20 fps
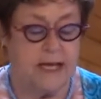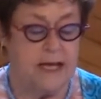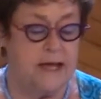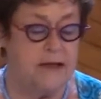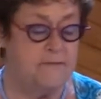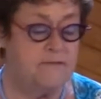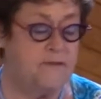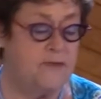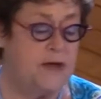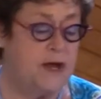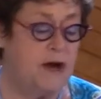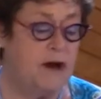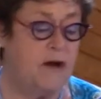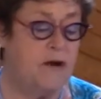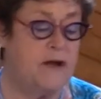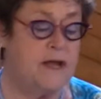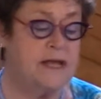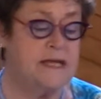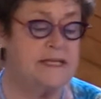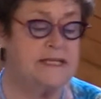if
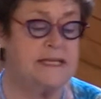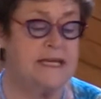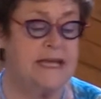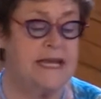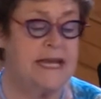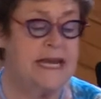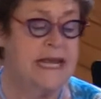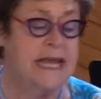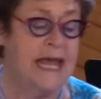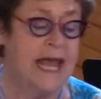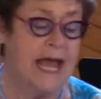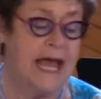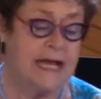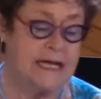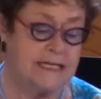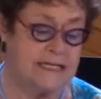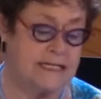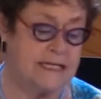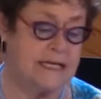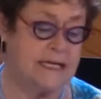there is any
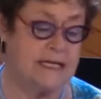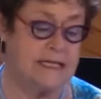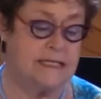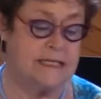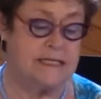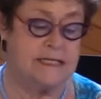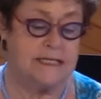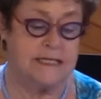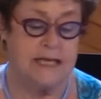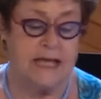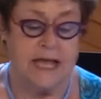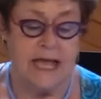excellence,